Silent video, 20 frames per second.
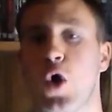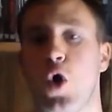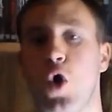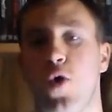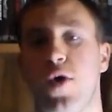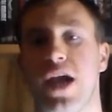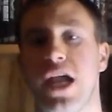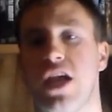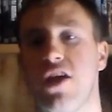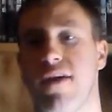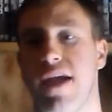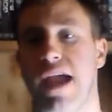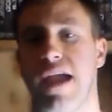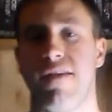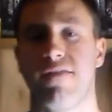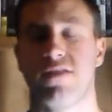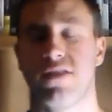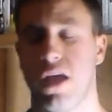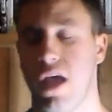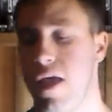Corey
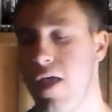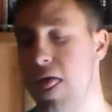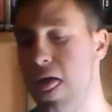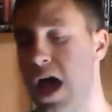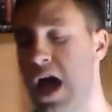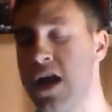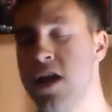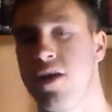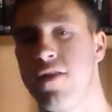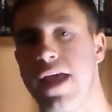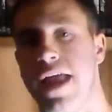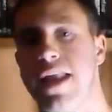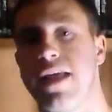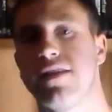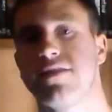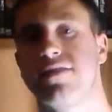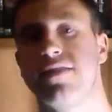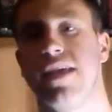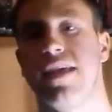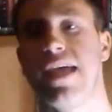Graves, another
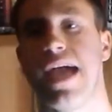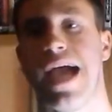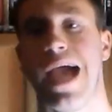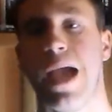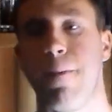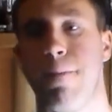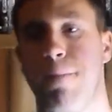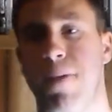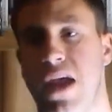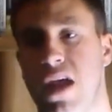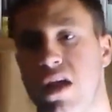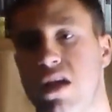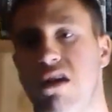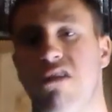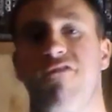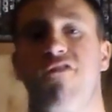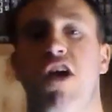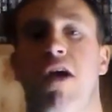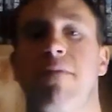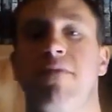NXT guy, being
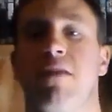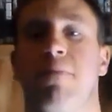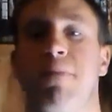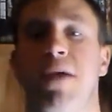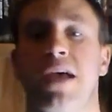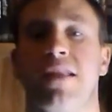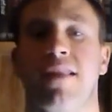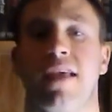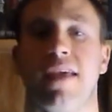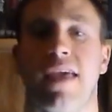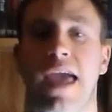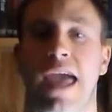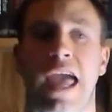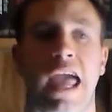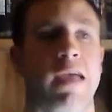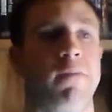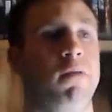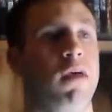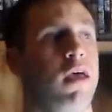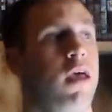confirmed to be in the
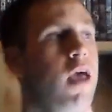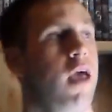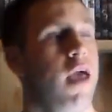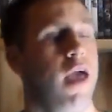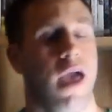game.